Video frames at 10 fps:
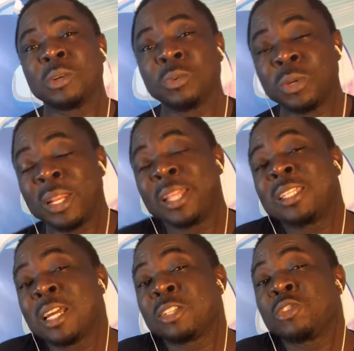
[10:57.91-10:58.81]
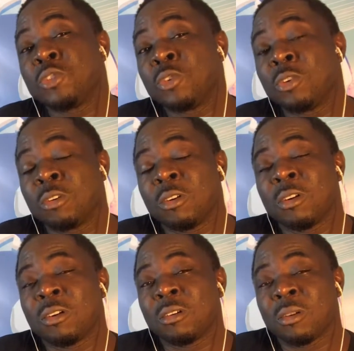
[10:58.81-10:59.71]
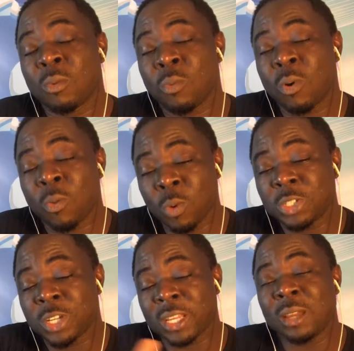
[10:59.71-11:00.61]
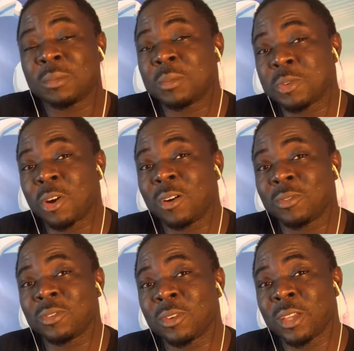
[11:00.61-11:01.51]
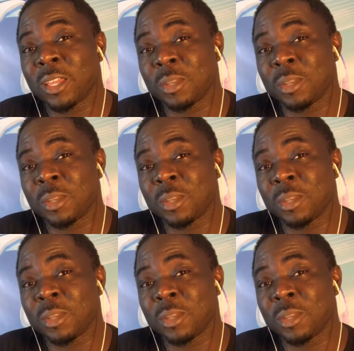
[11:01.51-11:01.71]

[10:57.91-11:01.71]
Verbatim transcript: related to what you can help them solve, okay?